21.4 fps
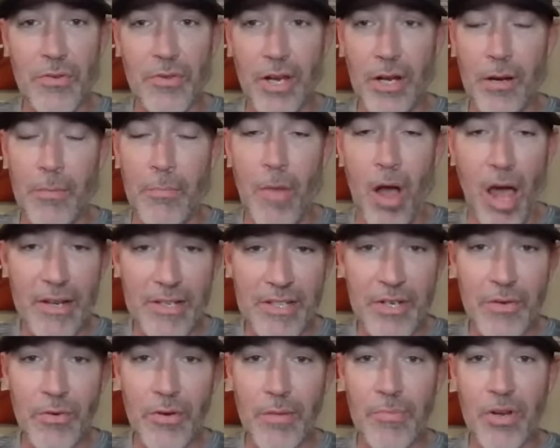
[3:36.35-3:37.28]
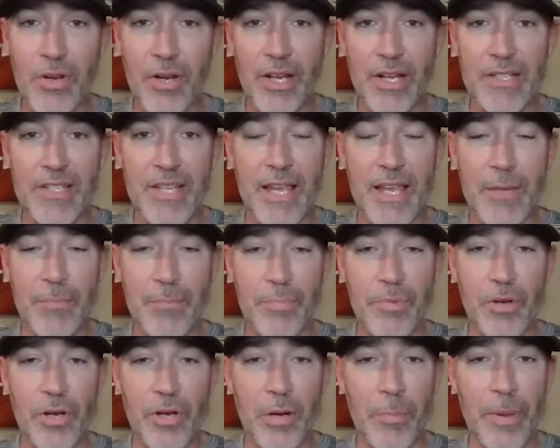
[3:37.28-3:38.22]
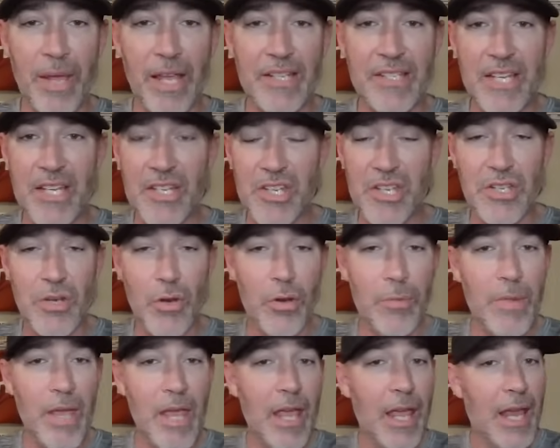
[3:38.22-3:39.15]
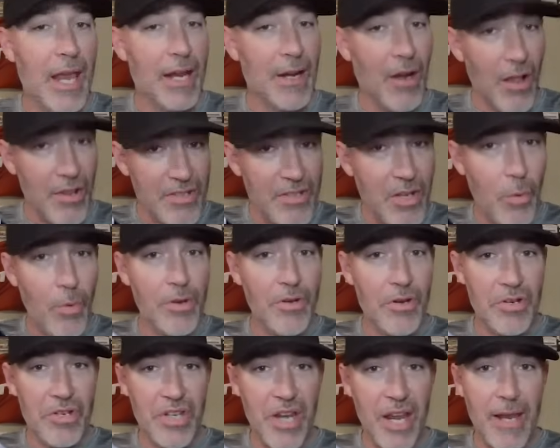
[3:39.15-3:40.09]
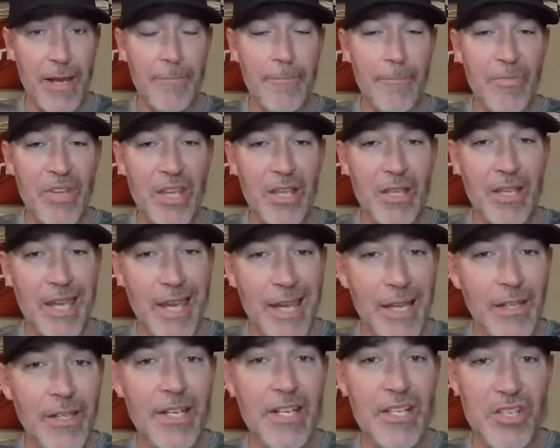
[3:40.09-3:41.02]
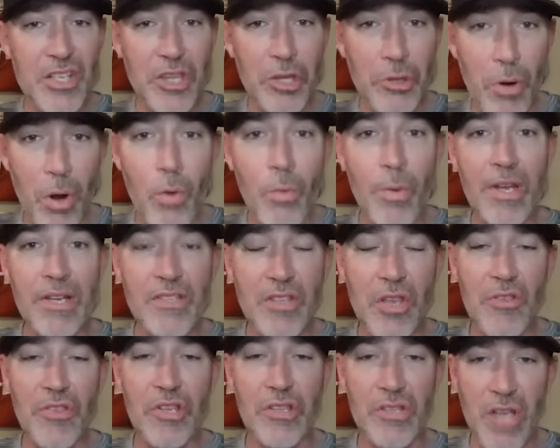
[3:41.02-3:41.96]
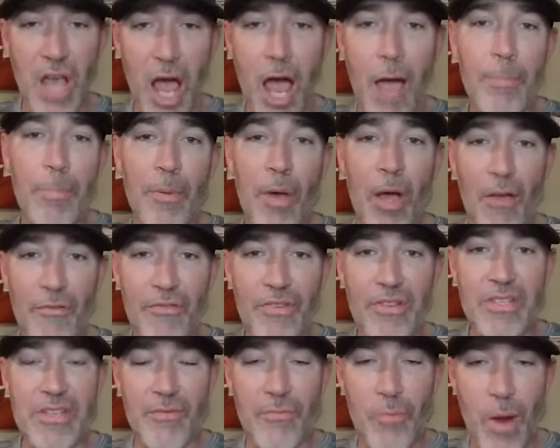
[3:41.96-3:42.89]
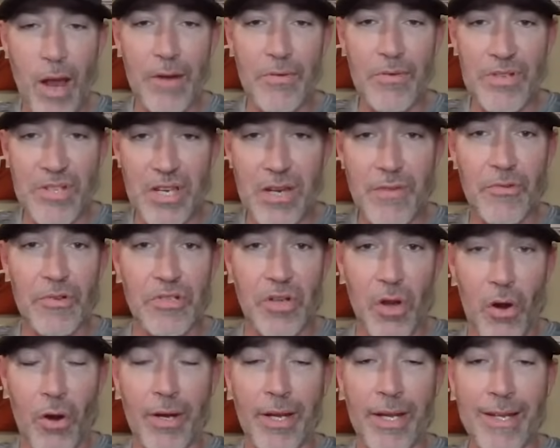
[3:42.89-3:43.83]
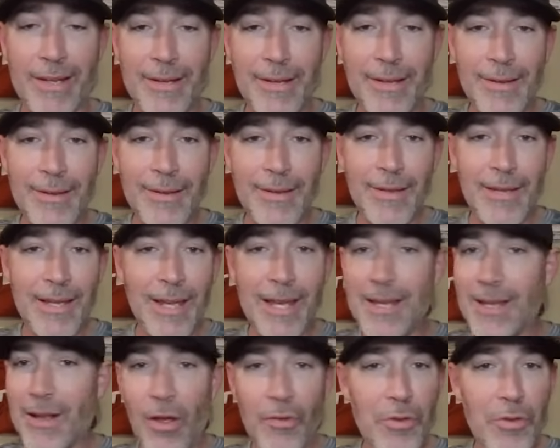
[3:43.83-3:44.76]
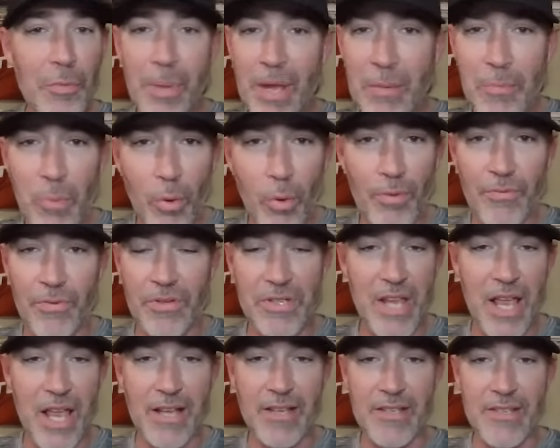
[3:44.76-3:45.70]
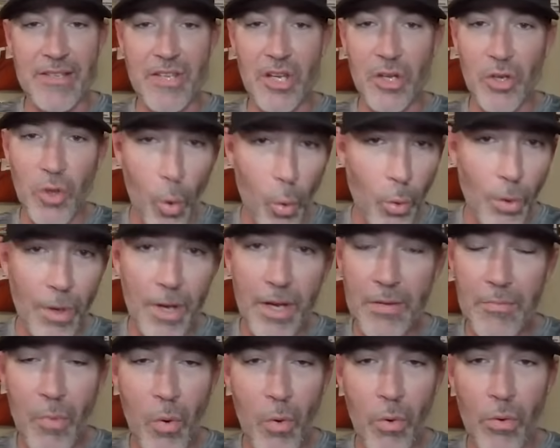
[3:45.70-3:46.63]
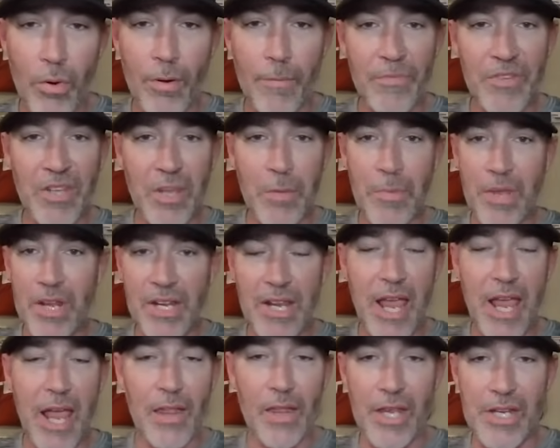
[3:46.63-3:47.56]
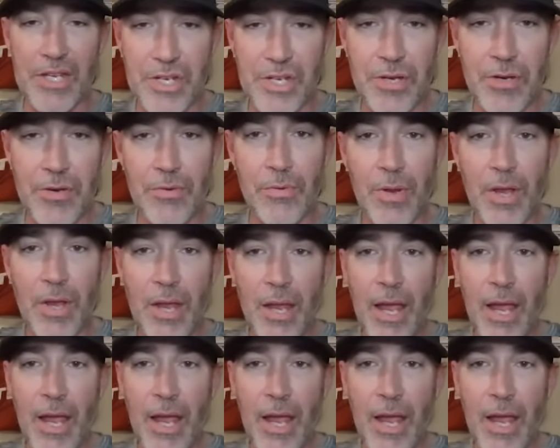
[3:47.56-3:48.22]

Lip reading: They're going to monitor him. They're going to pay attention to him. And also understand Keelan is throwing to the top offensive wide receiver target on the big board for Texas, DeCorian Moore, committed to LSU.